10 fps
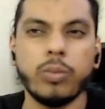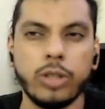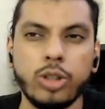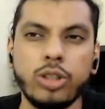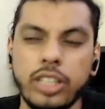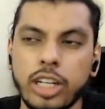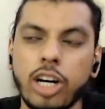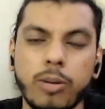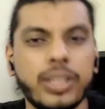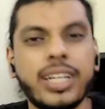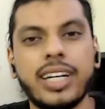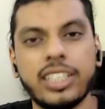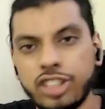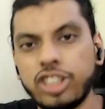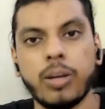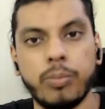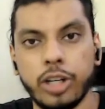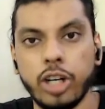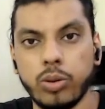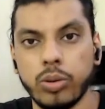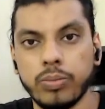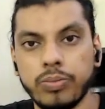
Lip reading: you did not make that decision, it's completely cool.